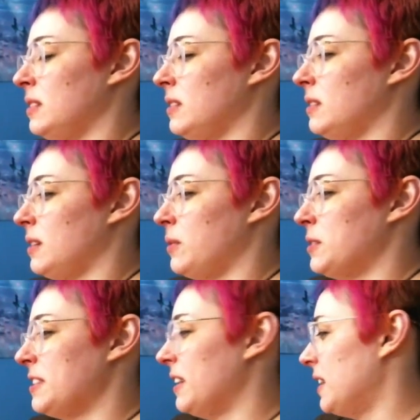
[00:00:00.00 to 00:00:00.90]
I want to say
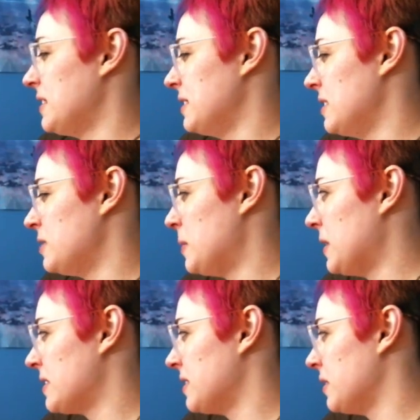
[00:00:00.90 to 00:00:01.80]
assonance, but that's
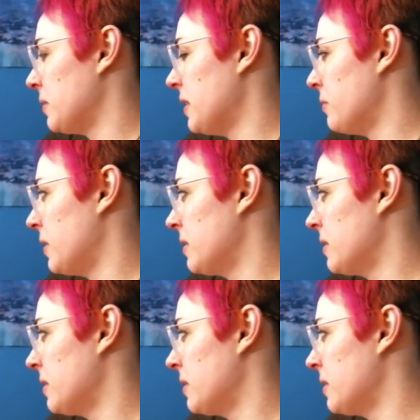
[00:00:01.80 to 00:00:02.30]
not the right one.